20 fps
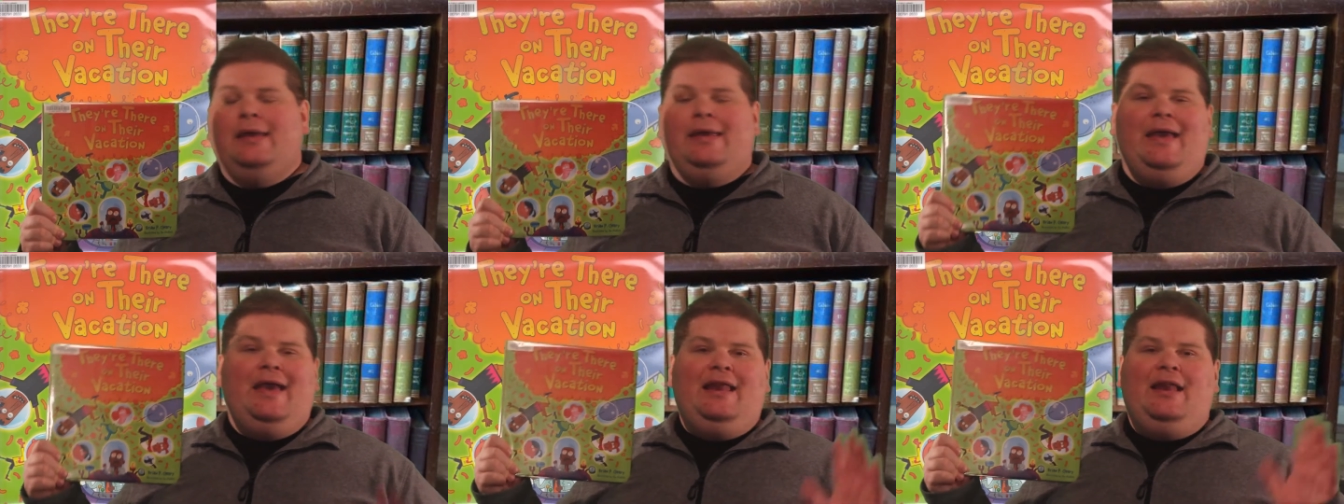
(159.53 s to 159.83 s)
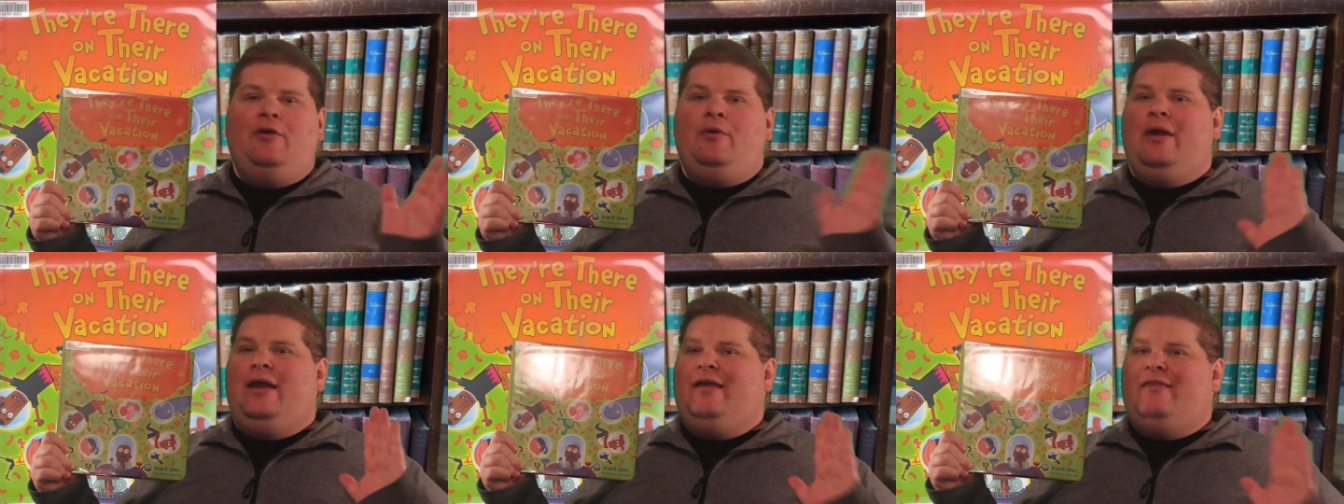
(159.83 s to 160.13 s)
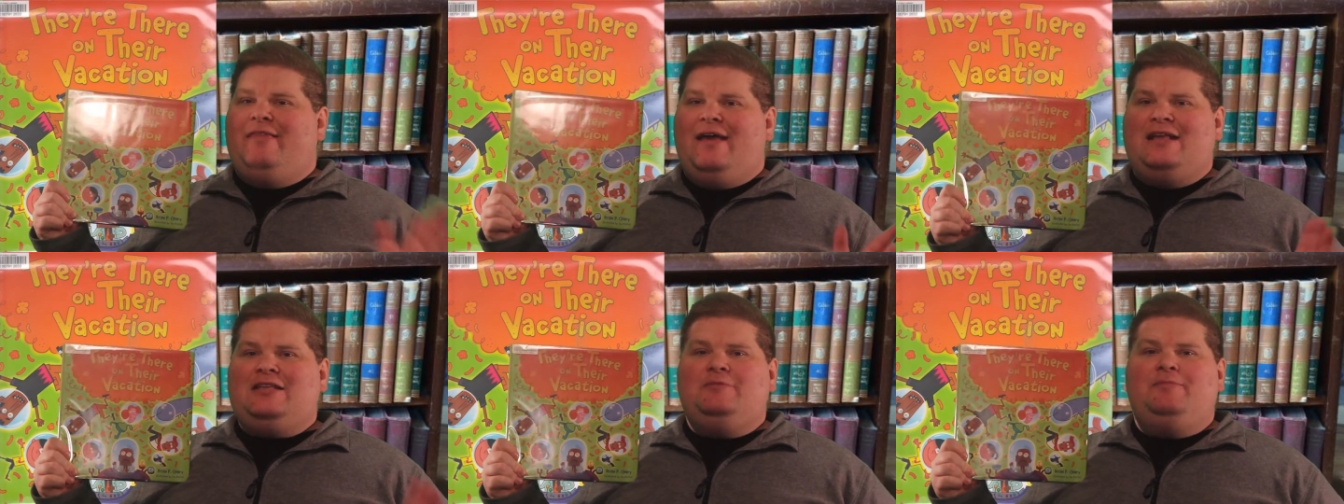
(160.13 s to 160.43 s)
Anyway,
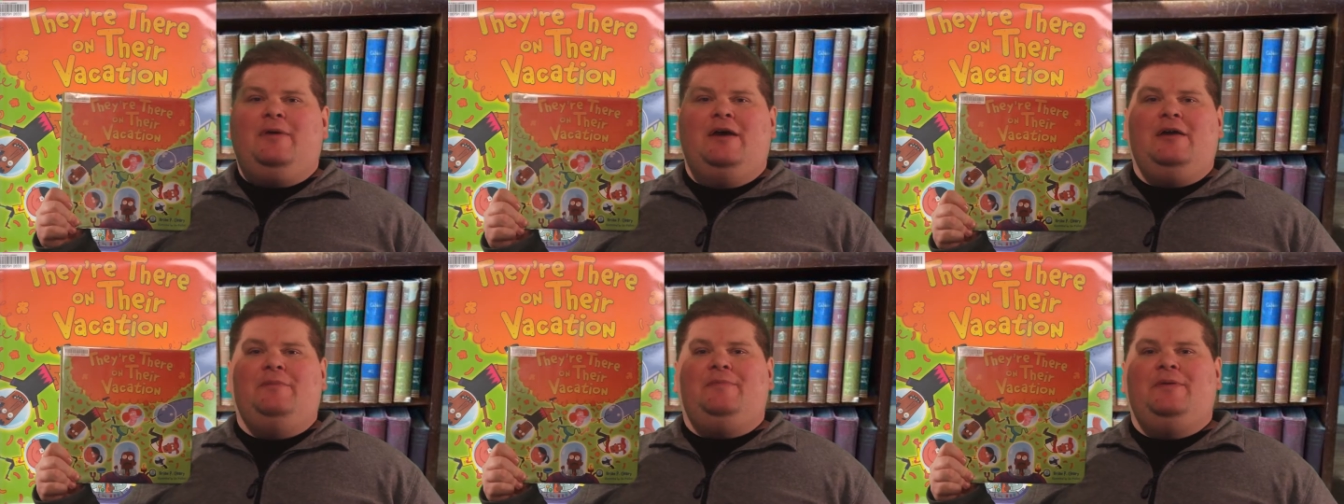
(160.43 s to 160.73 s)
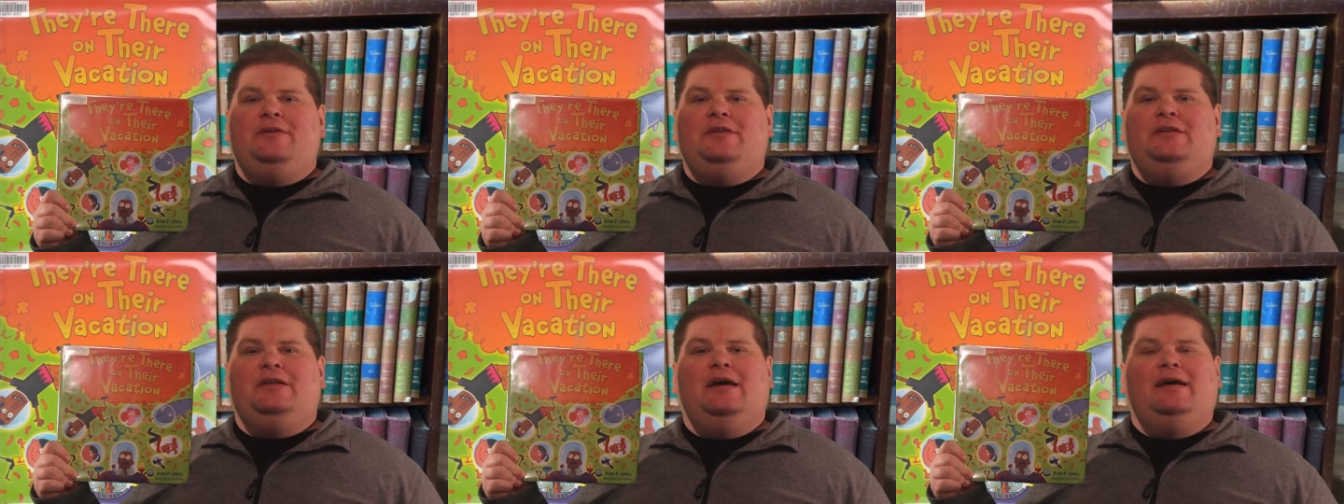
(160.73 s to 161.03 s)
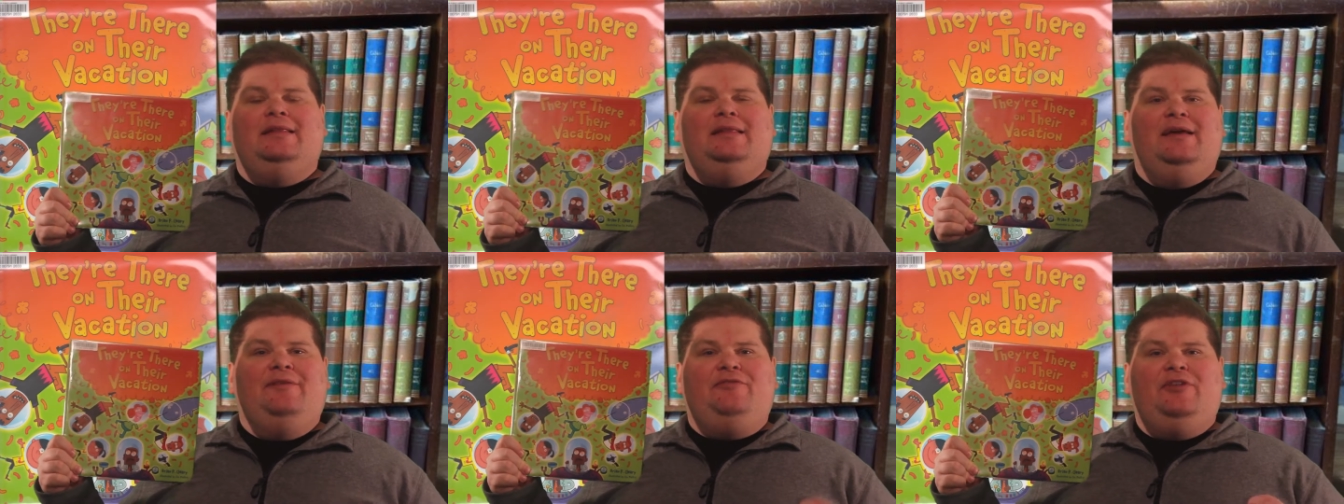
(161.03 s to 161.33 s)
that's my opinion.
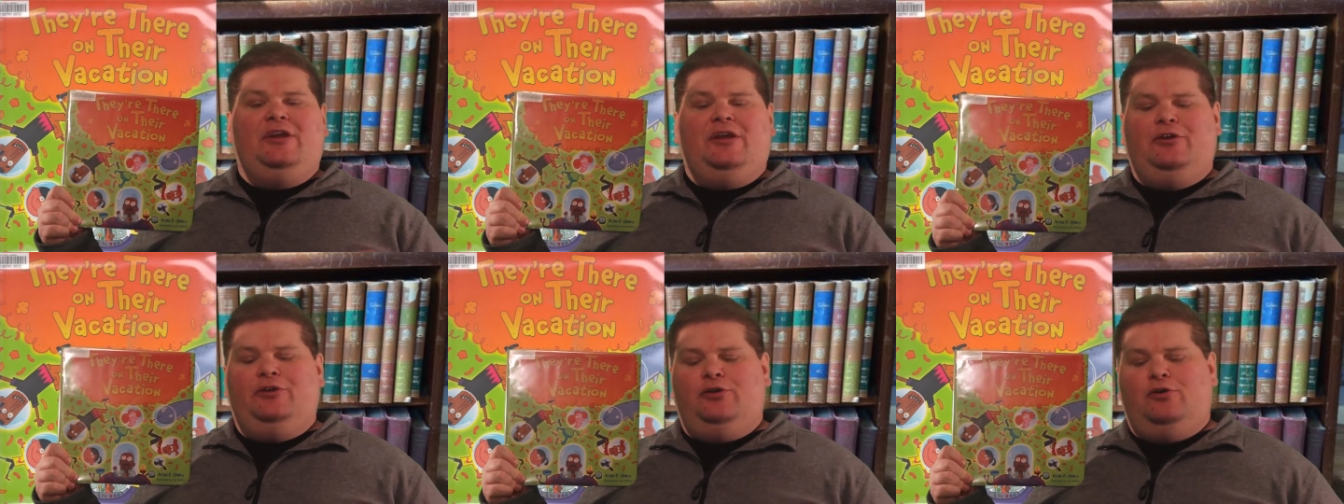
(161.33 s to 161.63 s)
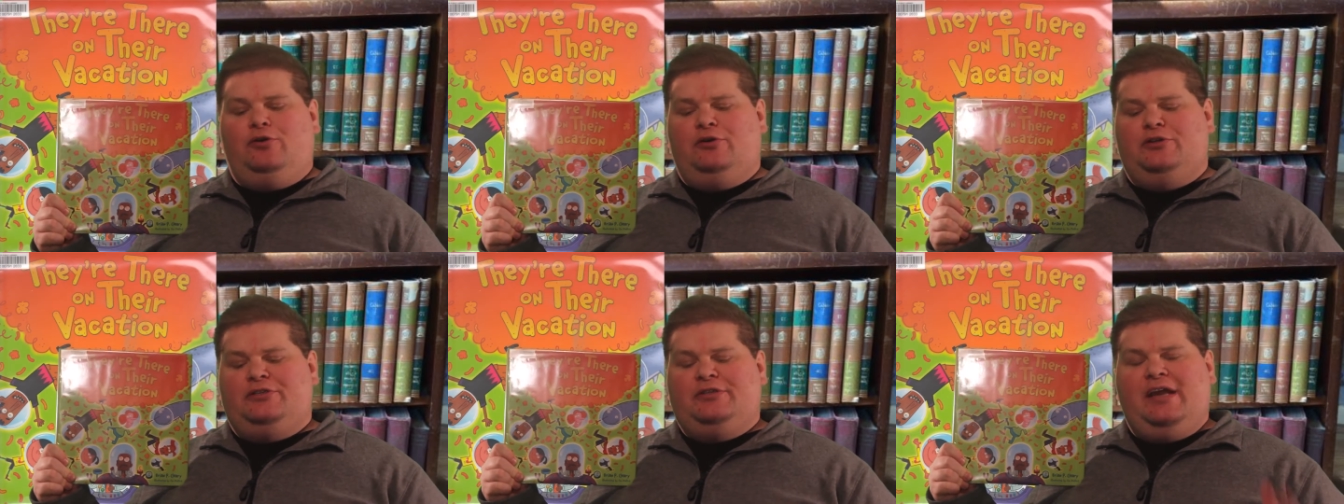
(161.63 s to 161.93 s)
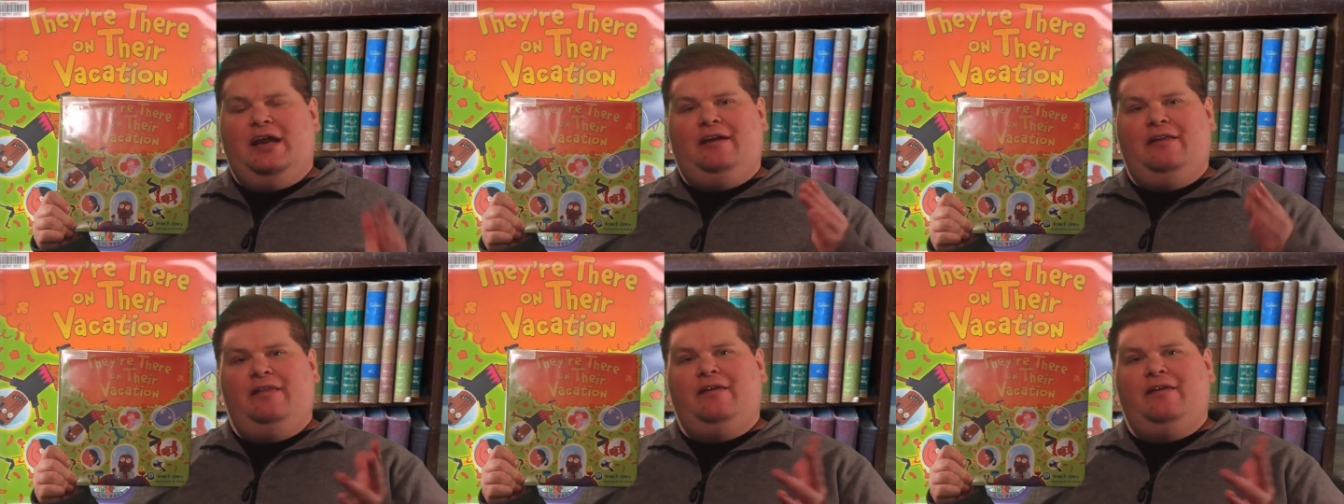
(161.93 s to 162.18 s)
I'd love to hear yours down